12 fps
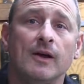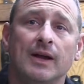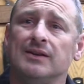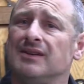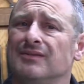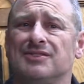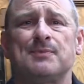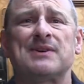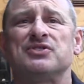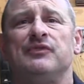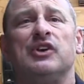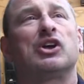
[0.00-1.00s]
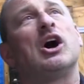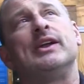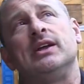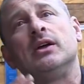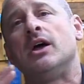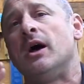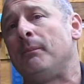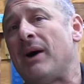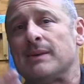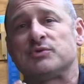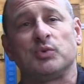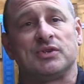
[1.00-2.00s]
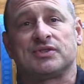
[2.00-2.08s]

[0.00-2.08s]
and especially if you're cutting pipes